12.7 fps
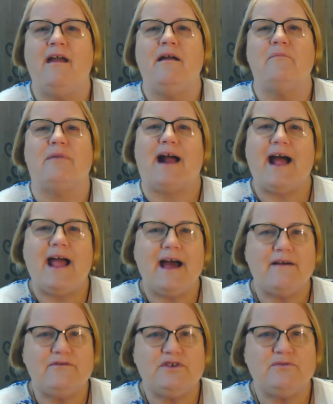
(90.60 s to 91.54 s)
But I
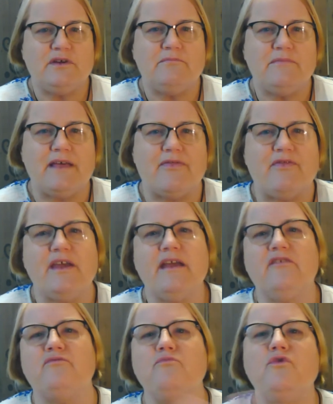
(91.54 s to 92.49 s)
have to admit,
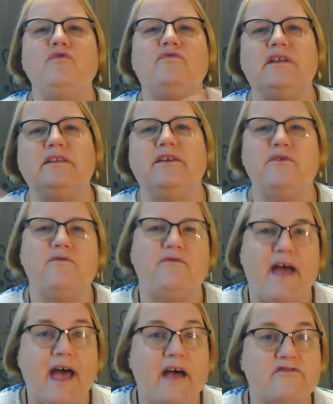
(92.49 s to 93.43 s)
things moved a little
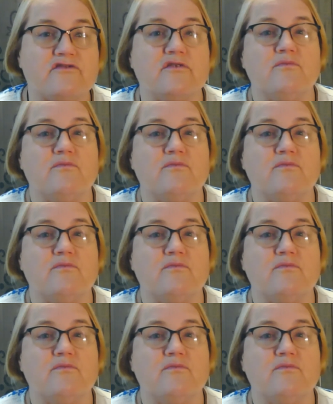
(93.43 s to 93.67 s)
faster.